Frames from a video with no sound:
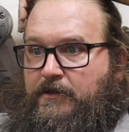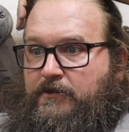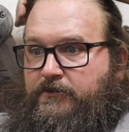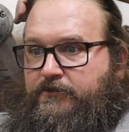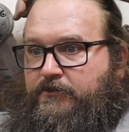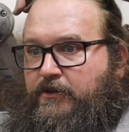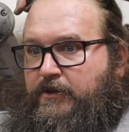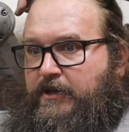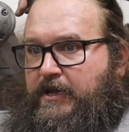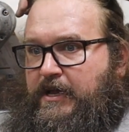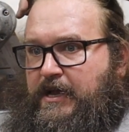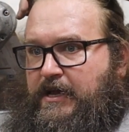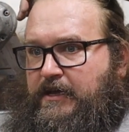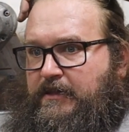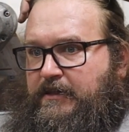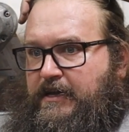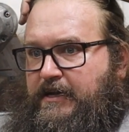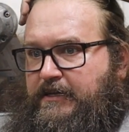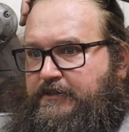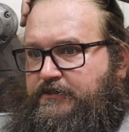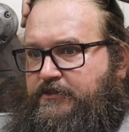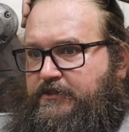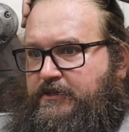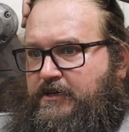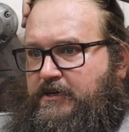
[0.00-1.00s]
So yeah,
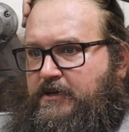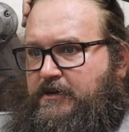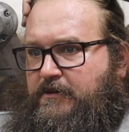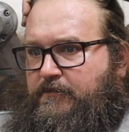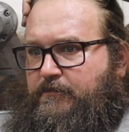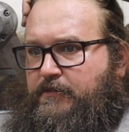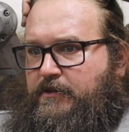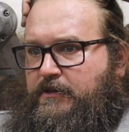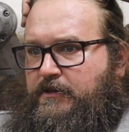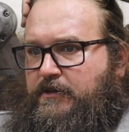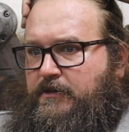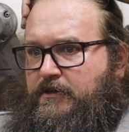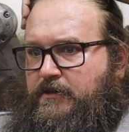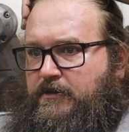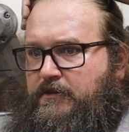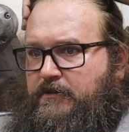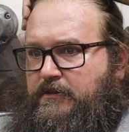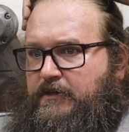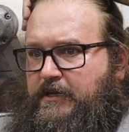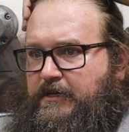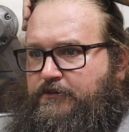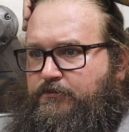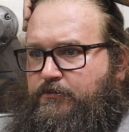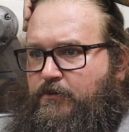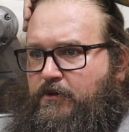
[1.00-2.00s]
that's
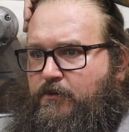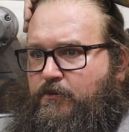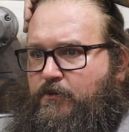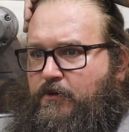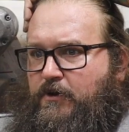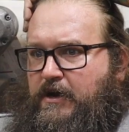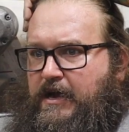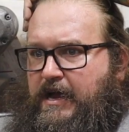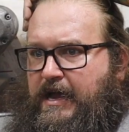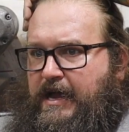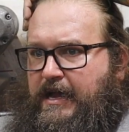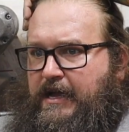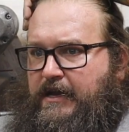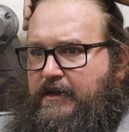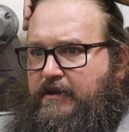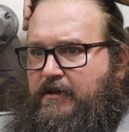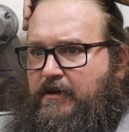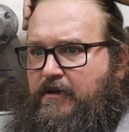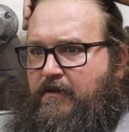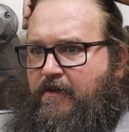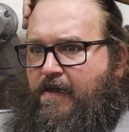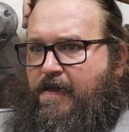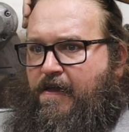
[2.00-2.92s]
where we're at.